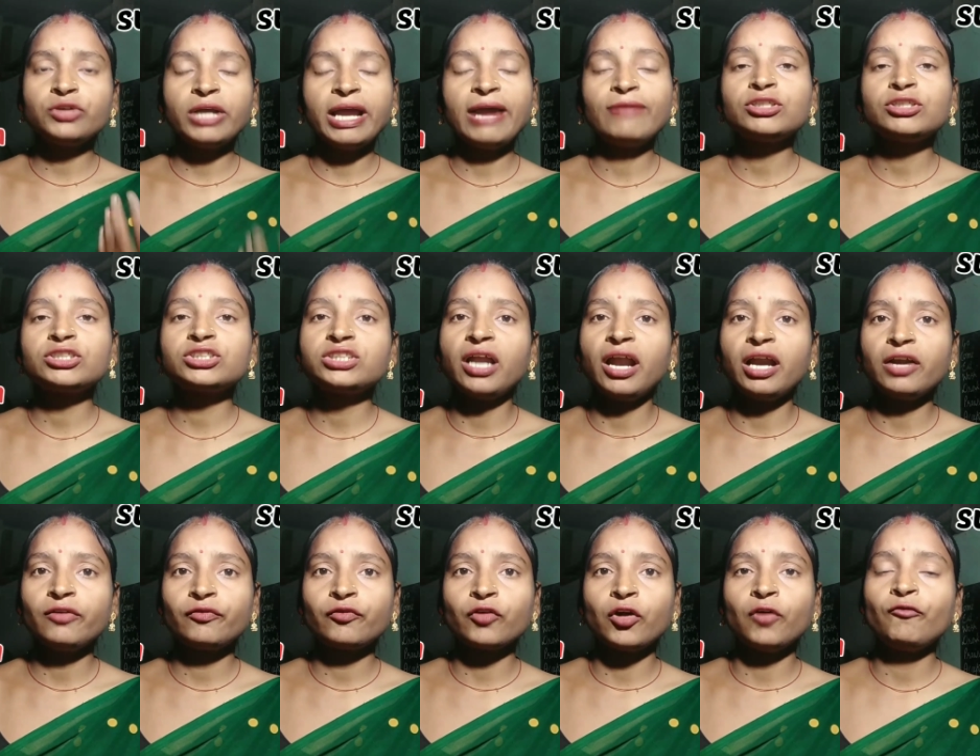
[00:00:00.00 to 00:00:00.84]
have to
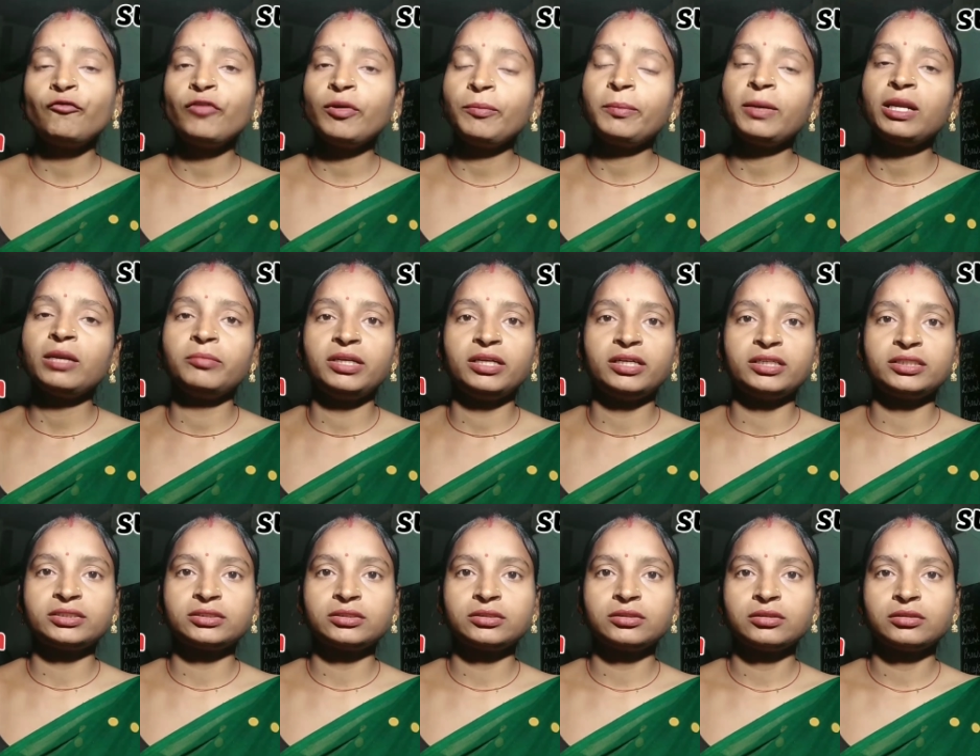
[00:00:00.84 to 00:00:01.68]
start from 15
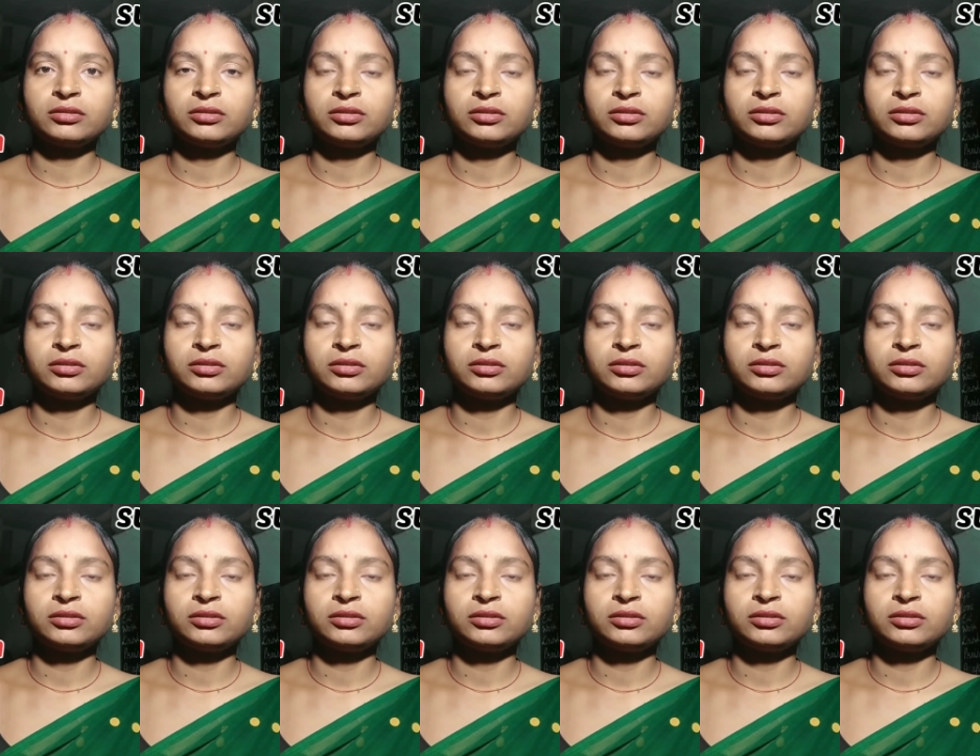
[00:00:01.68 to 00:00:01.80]
minutes.